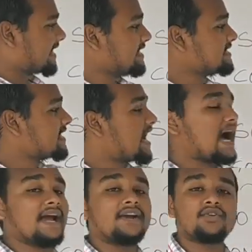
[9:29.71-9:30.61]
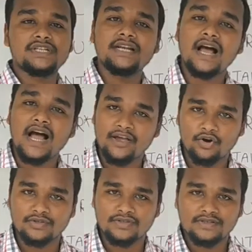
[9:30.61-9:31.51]
contains hydrogen
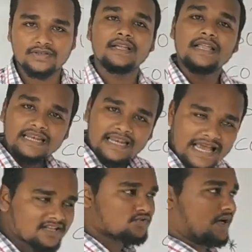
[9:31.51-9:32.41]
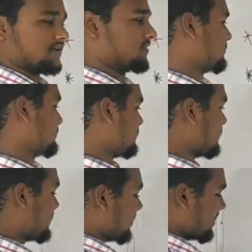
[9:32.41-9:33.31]
ions. Next one.
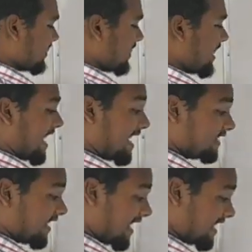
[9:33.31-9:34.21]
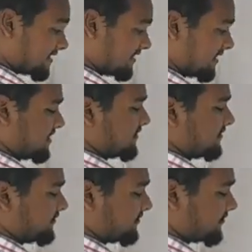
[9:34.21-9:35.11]
An acid